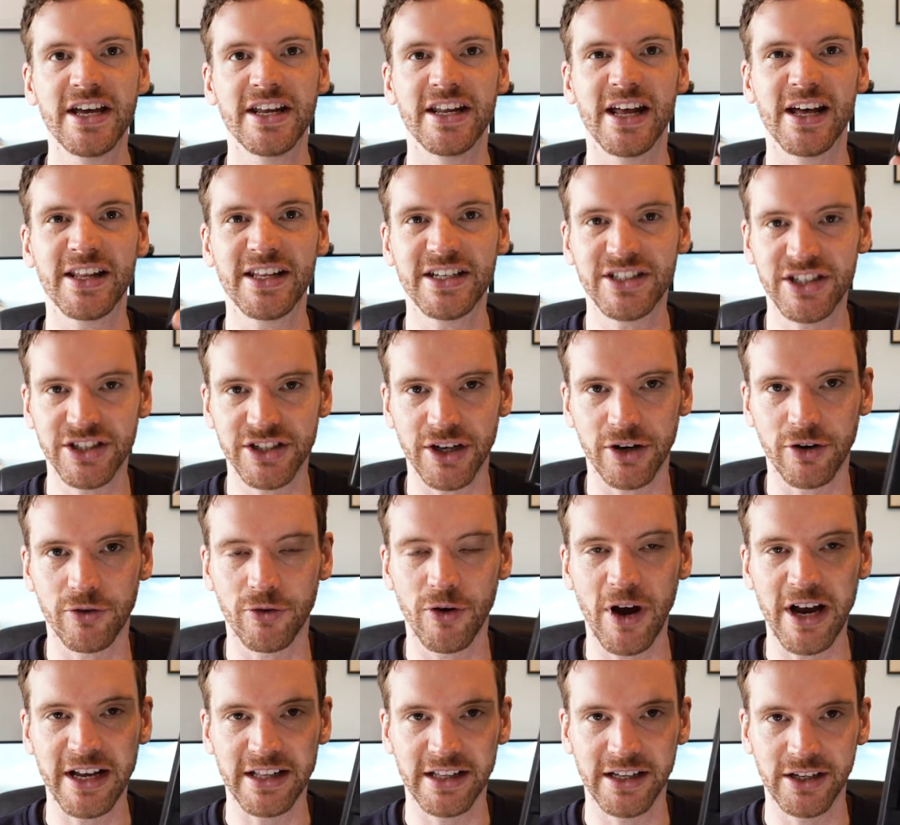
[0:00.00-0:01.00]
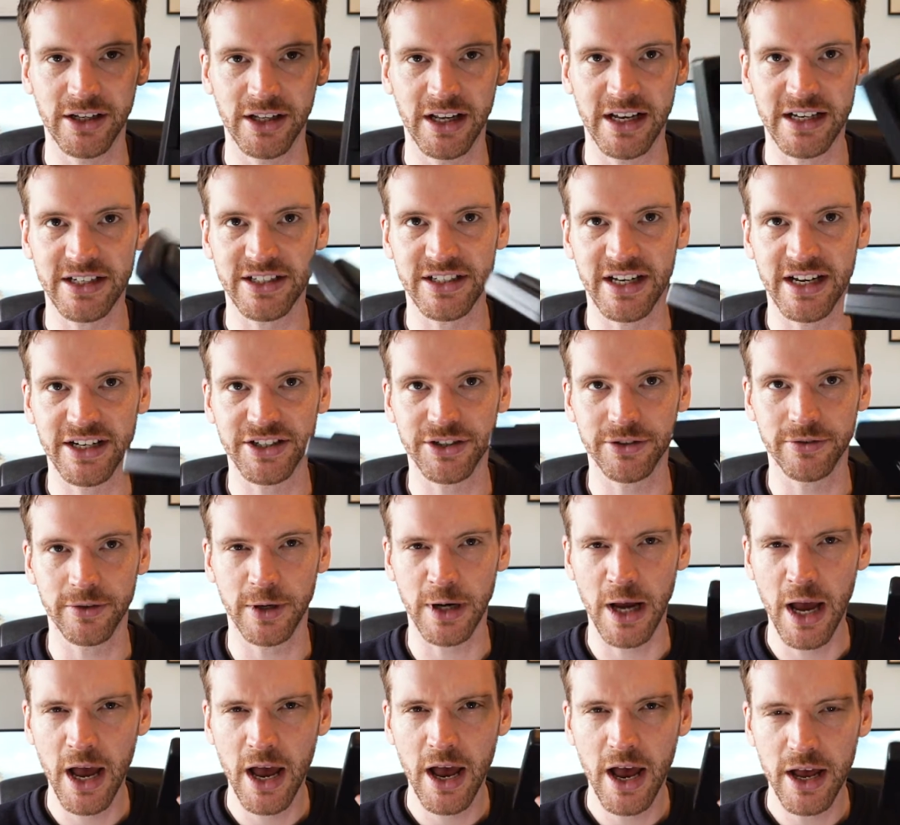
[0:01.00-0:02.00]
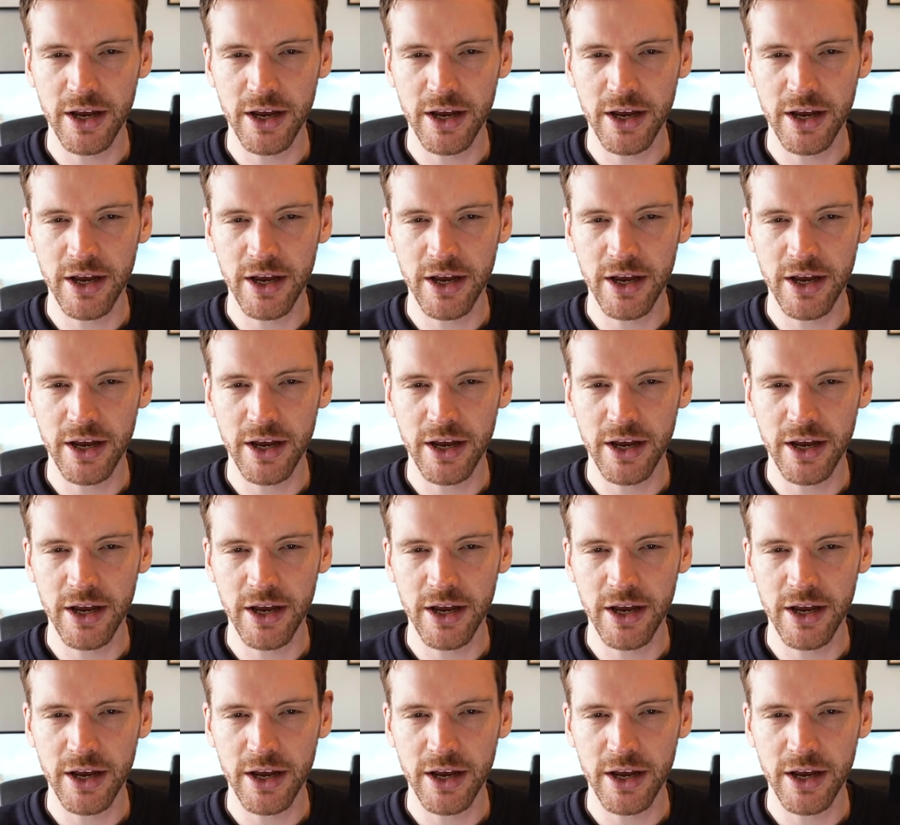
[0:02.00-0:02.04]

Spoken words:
Now this is a great little accessory.